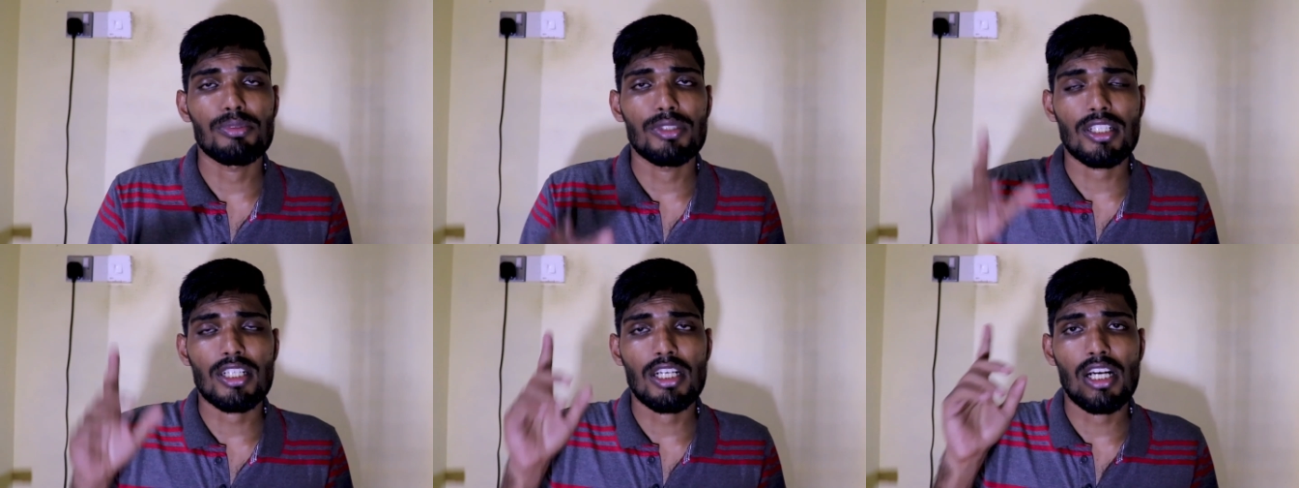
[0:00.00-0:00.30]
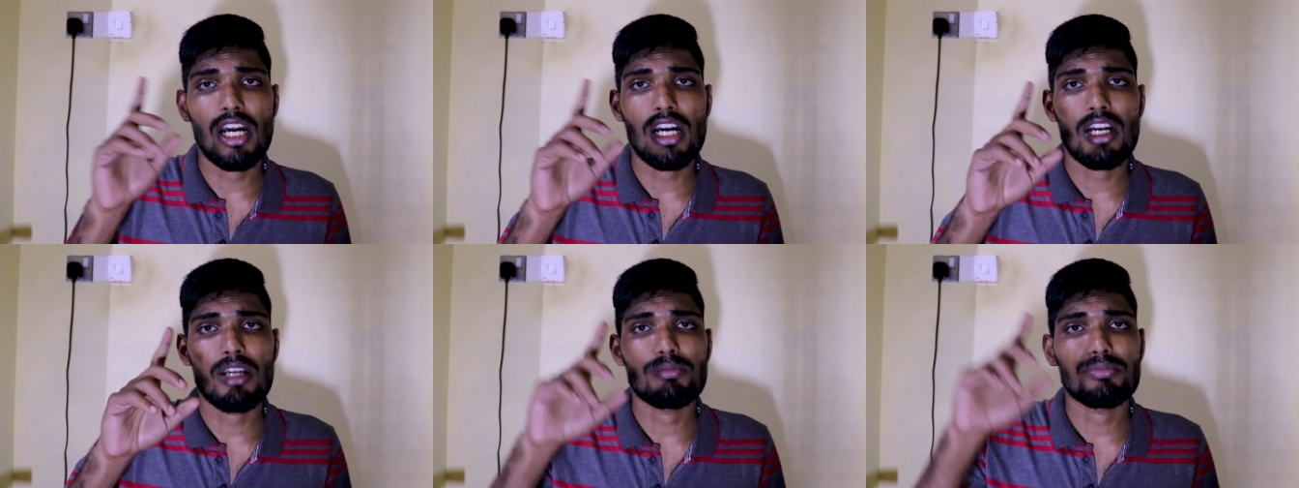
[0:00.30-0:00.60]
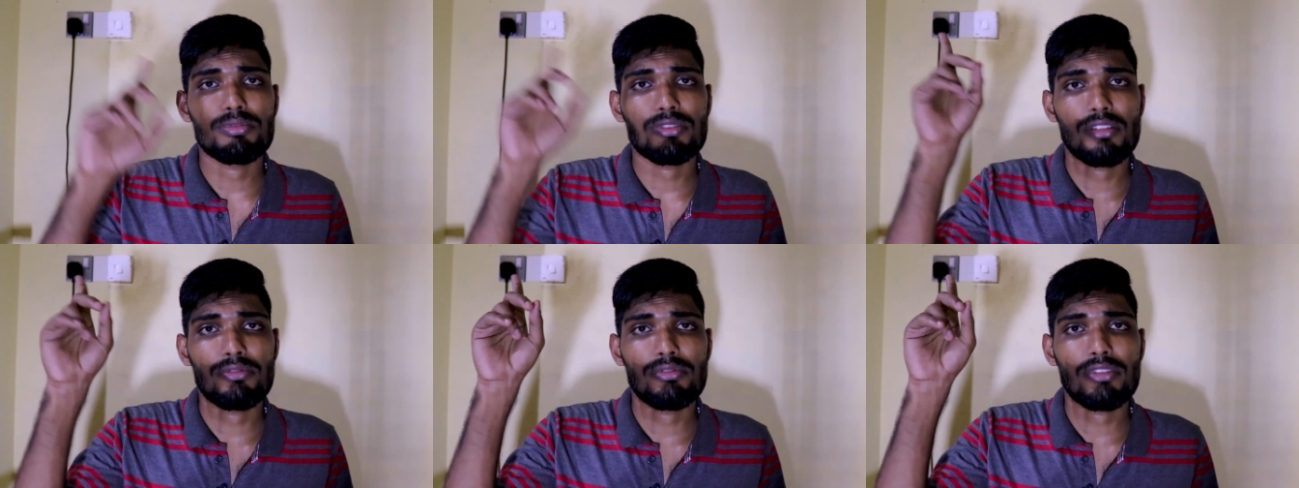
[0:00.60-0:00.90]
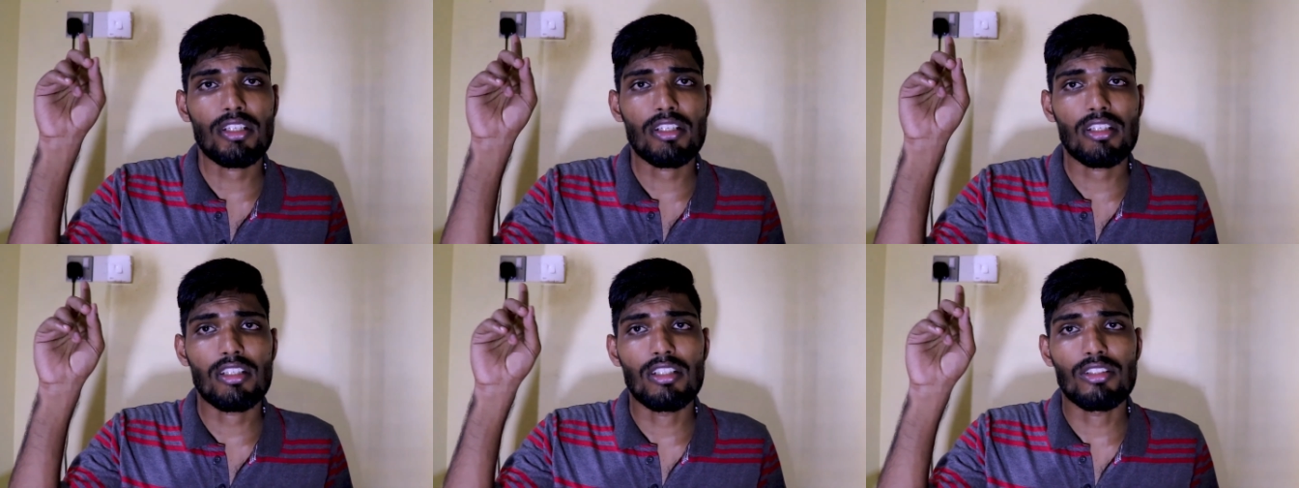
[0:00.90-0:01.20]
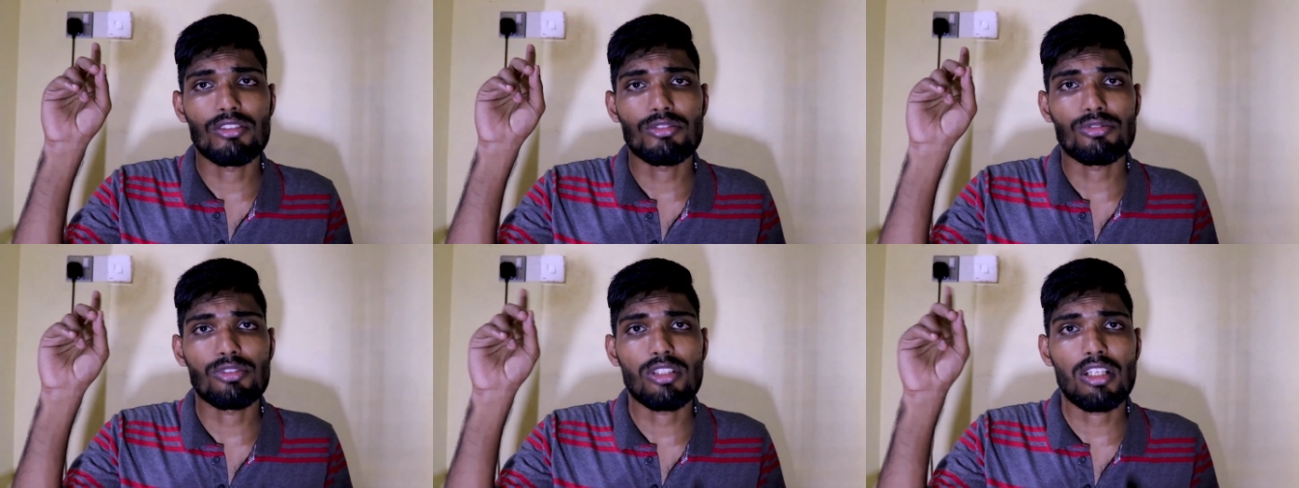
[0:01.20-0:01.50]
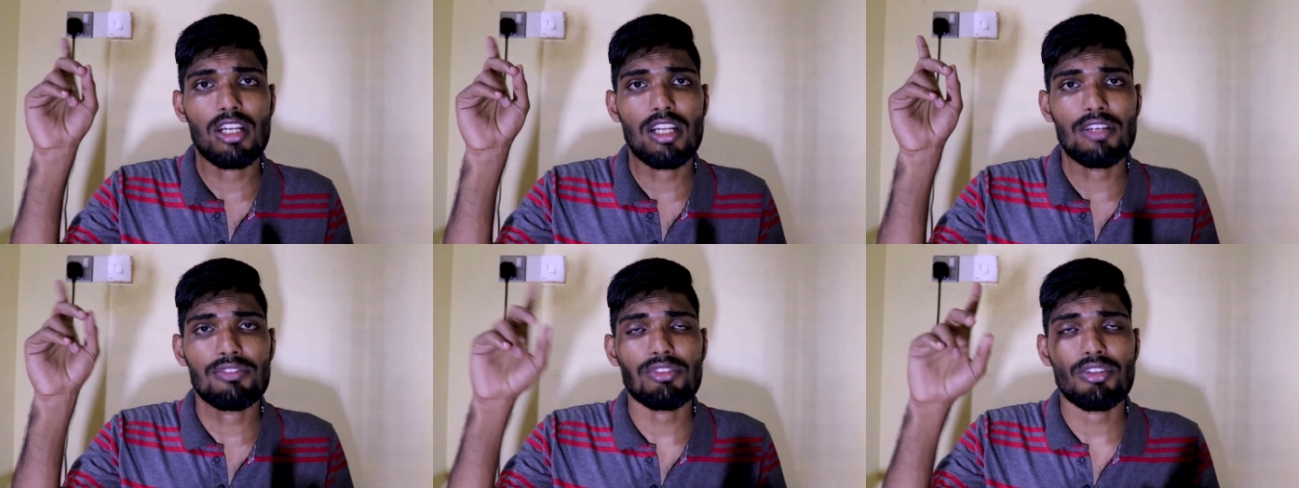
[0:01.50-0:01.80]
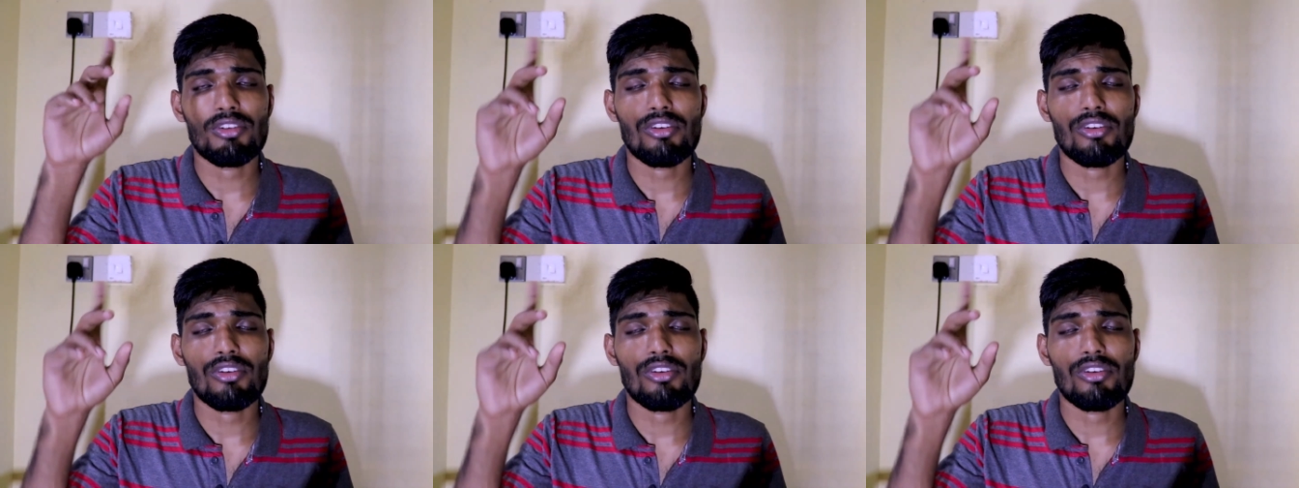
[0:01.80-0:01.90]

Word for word: put a card up somewhere into the left